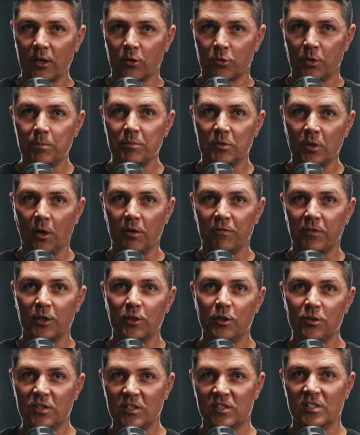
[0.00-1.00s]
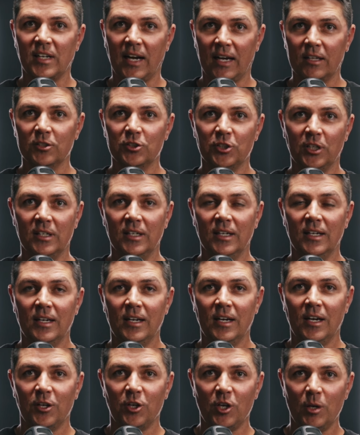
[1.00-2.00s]
crypto, if I use this analogy,
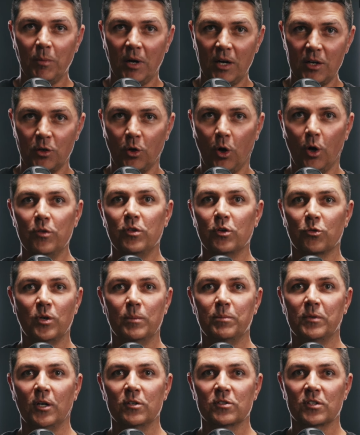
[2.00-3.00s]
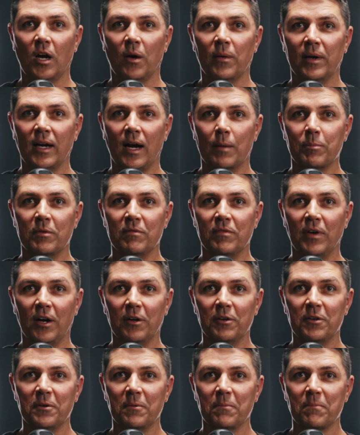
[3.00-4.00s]
you might know the crypto is going up in
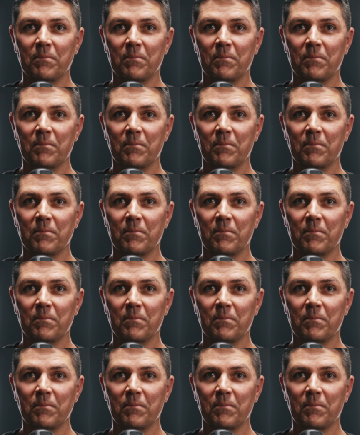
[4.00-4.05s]
value.